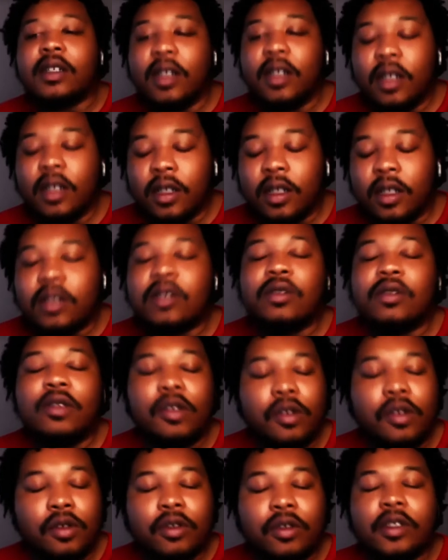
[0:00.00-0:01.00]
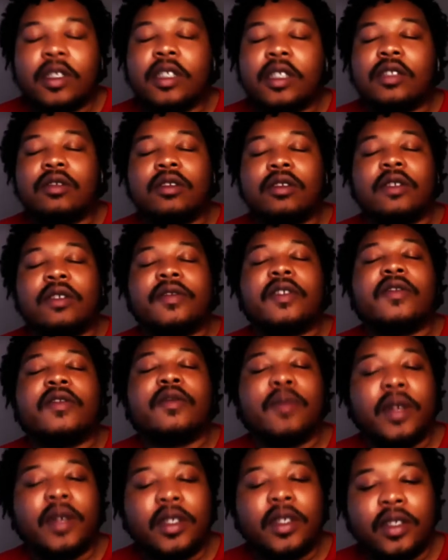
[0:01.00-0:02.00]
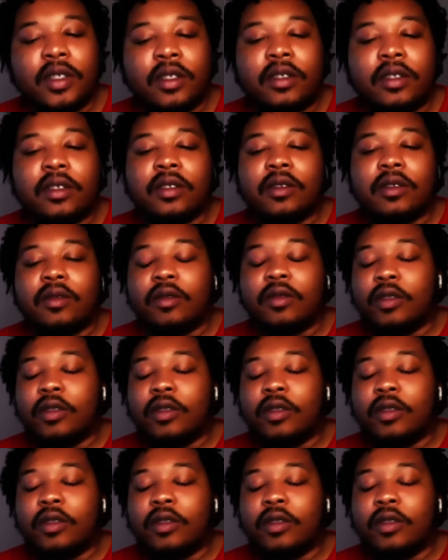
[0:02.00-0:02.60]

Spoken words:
So you use this sort of information to,